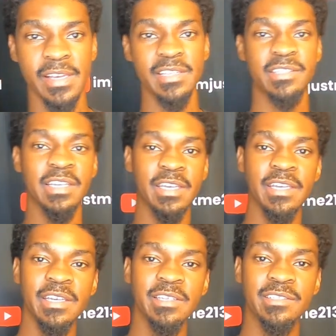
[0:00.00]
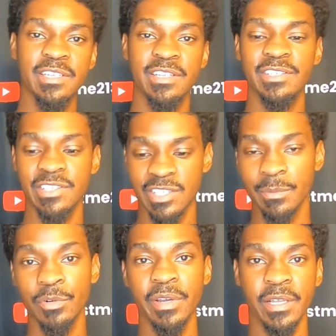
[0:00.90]
is the ease to
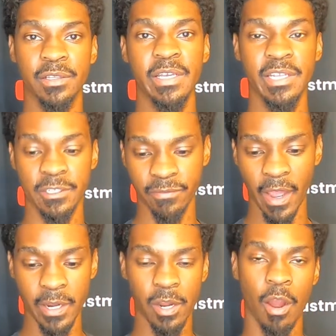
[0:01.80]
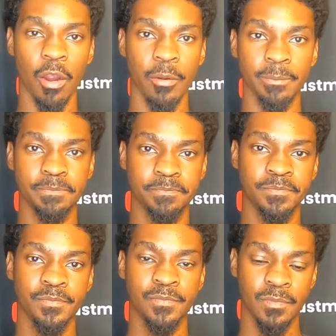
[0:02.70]
disassemble and clean this firearm.
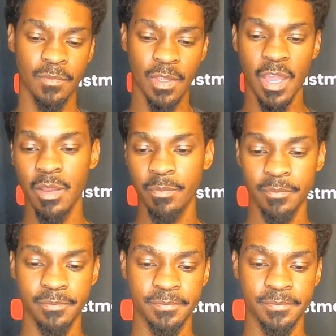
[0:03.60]
Okay.